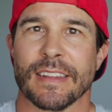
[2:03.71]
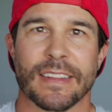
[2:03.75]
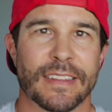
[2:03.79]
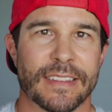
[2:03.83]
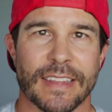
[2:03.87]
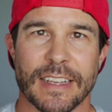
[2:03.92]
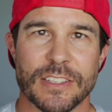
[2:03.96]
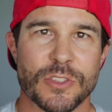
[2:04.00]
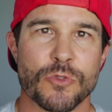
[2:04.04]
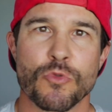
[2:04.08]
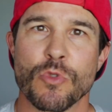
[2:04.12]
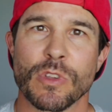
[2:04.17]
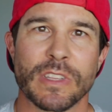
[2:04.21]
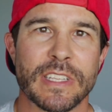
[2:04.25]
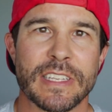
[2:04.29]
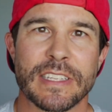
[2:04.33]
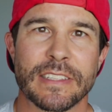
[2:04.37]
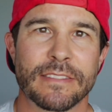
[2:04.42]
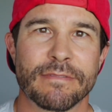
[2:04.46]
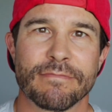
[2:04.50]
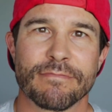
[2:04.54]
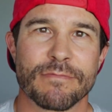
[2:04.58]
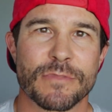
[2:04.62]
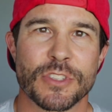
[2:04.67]
doesn't
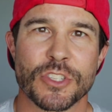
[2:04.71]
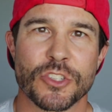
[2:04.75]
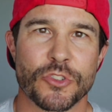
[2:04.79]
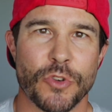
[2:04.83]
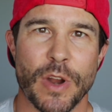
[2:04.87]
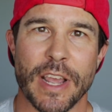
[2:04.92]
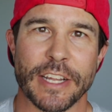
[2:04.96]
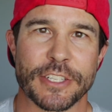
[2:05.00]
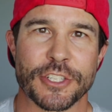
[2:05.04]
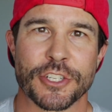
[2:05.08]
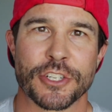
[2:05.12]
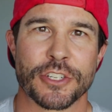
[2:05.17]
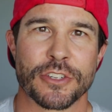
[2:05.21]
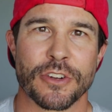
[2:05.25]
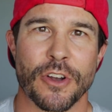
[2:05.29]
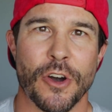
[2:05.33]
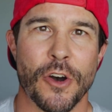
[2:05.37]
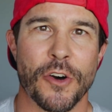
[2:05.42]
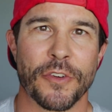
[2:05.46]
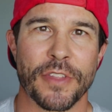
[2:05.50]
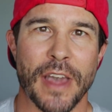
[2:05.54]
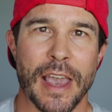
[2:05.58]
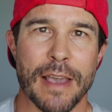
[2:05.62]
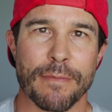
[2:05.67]
really stretch
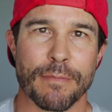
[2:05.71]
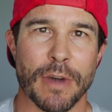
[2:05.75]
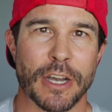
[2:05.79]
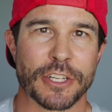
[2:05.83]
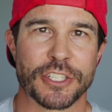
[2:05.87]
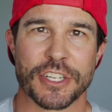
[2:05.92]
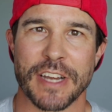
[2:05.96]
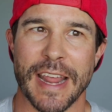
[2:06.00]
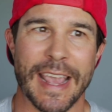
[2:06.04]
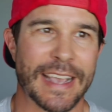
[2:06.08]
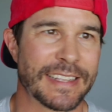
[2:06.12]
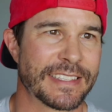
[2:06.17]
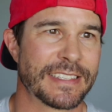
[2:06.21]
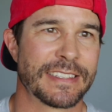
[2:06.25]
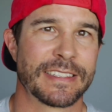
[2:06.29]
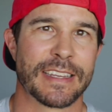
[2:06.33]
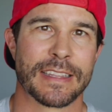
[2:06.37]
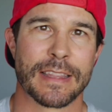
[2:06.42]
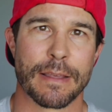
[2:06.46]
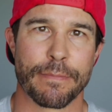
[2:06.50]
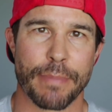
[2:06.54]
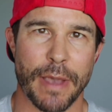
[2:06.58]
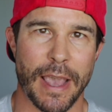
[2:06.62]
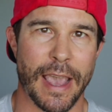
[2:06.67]
all that much and hasn't
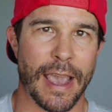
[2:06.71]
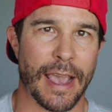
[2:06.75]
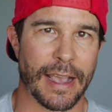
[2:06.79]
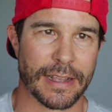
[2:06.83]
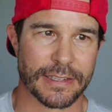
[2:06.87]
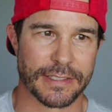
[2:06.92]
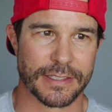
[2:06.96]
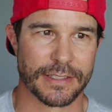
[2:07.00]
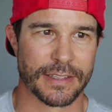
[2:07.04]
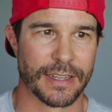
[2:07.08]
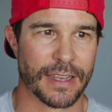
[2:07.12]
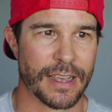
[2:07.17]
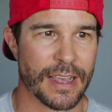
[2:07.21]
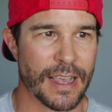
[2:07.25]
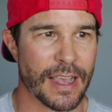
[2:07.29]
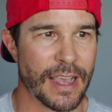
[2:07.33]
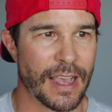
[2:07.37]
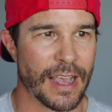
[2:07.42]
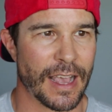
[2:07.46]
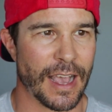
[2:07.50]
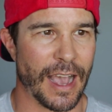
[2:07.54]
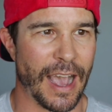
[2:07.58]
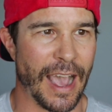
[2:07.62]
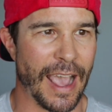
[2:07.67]
in the past.
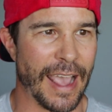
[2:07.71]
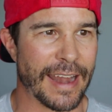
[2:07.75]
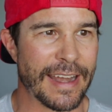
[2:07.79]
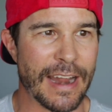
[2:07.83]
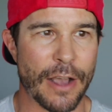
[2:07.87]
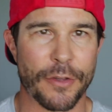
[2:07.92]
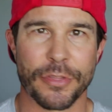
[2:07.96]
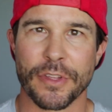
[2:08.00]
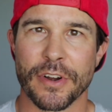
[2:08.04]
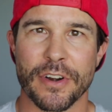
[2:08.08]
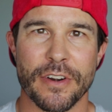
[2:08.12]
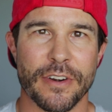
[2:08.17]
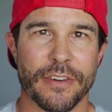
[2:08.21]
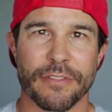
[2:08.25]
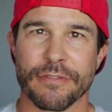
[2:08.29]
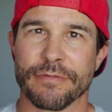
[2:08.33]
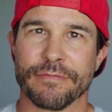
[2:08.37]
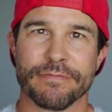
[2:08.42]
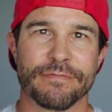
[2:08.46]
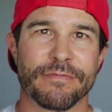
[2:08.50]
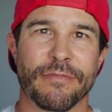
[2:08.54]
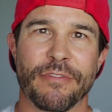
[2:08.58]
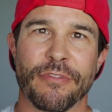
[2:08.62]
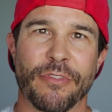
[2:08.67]
Now,
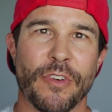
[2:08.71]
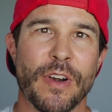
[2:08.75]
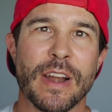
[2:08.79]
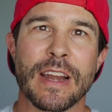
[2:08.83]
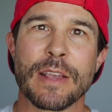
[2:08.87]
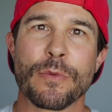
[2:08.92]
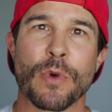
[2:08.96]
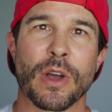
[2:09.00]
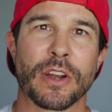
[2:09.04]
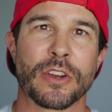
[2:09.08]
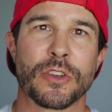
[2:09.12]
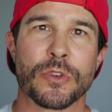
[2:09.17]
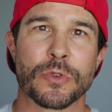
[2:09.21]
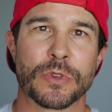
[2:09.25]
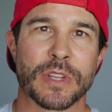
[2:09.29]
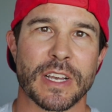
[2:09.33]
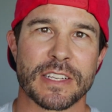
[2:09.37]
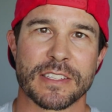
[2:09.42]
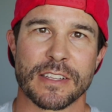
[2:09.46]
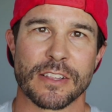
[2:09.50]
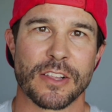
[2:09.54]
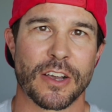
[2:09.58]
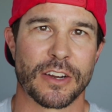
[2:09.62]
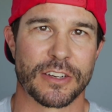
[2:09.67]
for anyone who
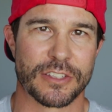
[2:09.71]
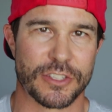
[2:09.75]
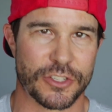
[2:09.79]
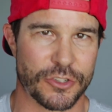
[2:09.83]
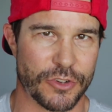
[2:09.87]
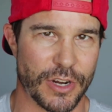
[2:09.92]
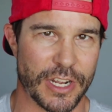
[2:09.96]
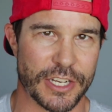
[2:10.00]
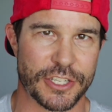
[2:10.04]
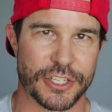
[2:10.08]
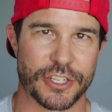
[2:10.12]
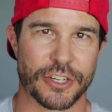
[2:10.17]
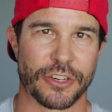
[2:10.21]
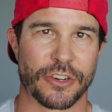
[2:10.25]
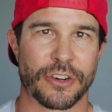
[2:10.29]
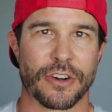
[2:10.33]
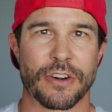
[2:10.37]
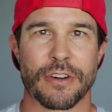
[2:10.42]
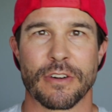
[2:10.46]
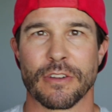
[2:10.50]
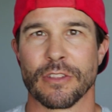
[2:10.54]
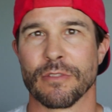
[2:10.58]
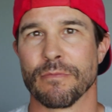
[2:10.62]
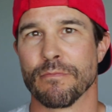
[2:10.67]
does a lot of stretching
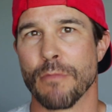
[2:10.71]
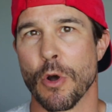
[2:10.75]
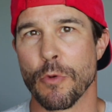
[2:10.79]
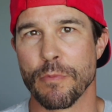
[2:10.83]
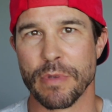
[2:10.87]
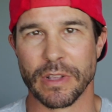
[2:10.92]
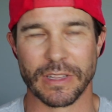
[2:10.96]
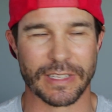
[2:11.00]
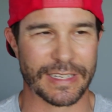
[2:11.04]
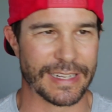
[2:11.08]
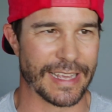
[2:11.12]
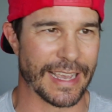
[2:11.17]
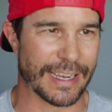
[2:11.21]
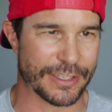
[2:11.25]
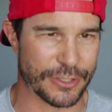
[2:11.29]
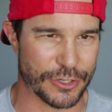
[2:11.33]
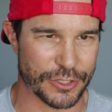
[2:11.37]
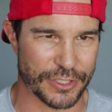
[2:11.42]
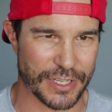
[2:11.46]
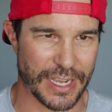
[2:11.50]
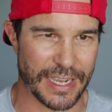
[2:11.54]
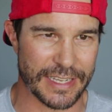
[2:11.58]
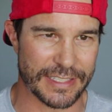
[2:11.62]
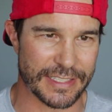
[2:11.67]
or mobility
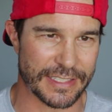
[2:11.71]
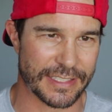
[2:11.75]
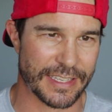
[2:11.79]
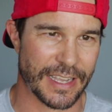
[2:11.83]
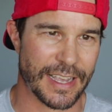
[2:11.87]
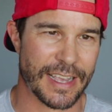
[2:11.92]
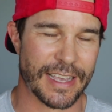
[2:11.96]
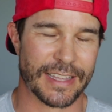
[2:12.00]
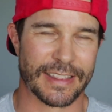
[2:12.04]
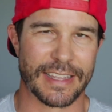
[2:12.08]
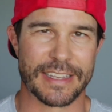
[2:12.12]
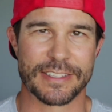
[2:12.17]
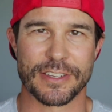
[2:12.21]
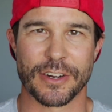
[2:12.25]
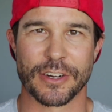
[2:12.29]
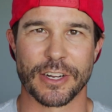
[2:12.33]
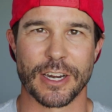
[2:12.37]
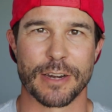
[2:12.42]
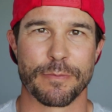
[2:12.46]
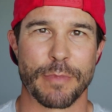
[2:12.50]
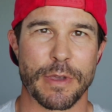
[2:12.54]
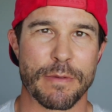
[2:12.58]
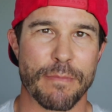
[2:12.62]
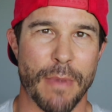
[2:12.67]
exercises, these aren't
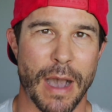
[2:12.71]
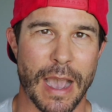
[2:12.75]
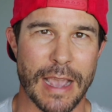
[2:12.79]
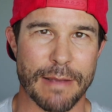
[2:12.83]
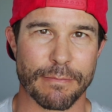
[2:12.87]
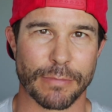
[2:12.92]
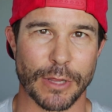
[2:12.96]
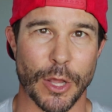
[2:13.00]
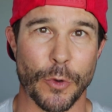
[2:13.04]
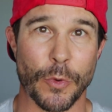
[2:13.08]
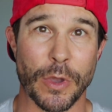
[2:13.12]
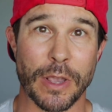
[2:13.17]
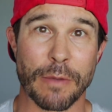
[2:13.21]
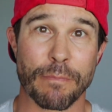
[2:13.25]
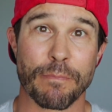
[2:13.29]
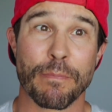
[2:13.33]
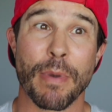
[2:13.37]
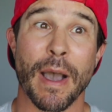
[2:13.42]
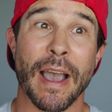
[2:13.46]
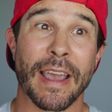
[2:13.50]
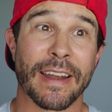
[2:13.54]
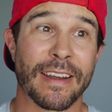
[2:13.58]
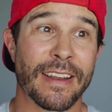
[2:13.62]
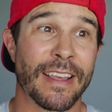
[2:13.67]
going to be mind-blowing.
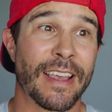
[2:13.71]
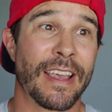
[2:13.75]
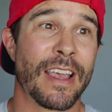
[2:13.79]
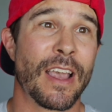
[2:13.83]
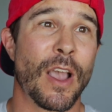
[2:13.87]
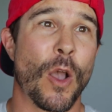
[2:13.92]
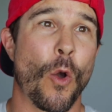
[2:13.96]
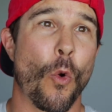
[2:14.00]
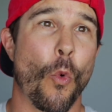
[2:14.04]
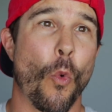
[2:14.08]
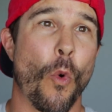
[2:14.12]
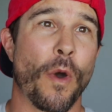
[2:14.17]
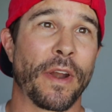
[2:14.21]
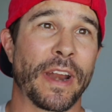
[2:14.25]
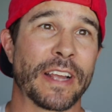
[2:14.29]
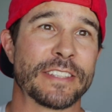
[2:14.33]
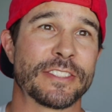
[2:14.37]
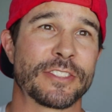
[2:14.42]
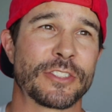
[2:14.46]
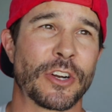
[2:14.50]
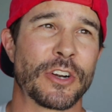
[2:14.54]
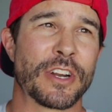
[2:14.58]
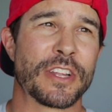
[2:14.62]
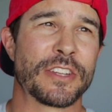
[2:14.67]
But when I
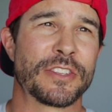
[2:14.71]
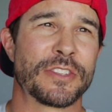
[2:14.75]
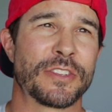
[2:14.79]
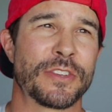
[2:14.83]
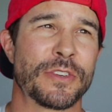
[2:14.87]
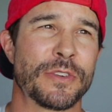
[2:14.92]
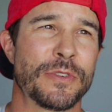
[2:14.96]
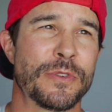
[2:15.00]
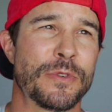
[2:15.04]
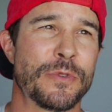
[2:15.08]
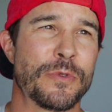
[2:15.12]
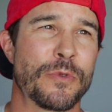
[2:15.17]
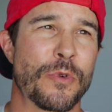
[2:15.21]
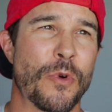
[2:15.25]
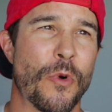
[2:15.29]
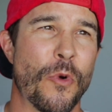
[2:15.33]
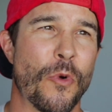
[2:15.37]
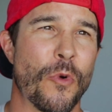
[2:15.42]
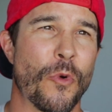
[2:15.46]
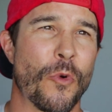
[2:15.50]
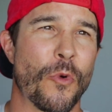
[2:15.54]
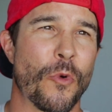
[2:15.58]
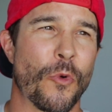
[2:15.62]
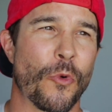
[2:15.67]
started to
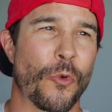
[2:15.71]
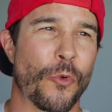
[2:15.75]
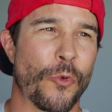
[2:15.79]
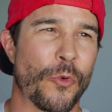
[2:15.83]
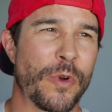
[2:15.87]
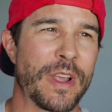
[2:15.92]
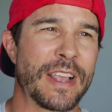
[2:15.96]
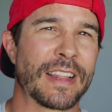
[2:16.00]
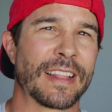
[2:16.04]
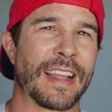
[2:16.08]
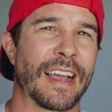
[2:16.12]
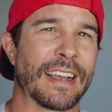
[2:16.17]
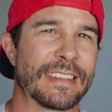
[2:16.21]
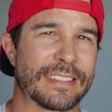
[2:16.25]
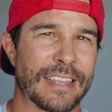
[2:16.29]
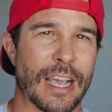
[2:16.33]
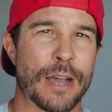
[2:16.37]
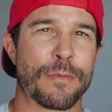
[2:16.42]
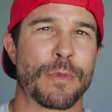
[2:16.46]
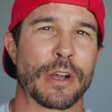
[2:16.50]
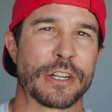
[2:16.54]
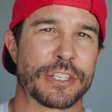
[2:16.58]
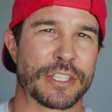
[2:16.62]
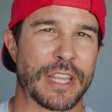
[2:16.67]
realize
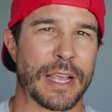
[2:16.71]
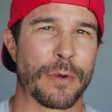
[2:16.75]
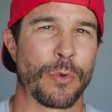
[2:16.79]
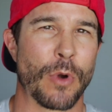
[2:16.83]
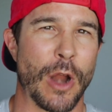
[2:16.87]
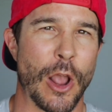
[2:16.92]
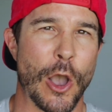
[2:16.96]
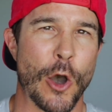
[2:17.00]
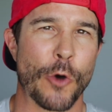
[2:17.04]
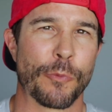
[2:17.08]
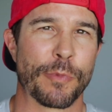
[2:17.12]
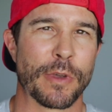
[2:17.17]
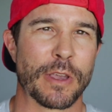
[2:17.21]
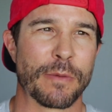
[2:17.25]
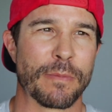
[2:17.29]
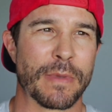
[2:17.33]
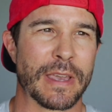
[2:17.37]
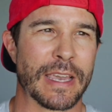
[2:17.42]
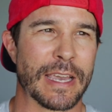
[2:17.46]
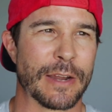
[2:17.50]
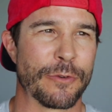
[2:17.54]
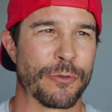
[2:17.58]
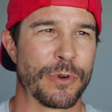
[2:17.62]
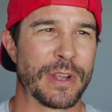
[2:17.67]
how much they were helping
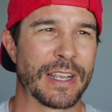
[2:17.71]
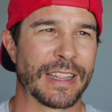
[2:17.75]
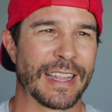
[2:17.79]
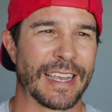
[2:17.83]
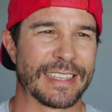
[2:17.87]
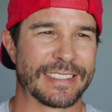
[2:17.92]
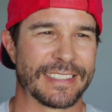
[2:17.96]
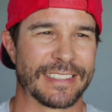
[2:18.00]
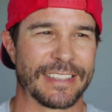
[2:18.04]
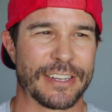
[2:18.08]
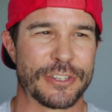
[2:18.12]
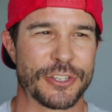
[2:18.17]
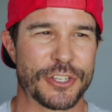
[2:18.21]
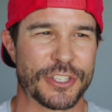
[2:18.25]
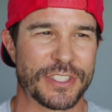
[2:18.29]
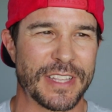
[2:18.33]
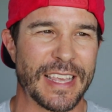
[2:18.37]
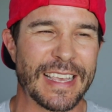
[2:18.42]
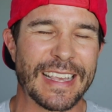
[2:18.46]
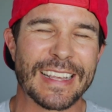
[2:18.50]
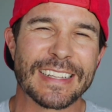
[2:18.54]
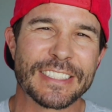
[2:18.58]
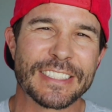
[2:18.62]
me and realize that they're just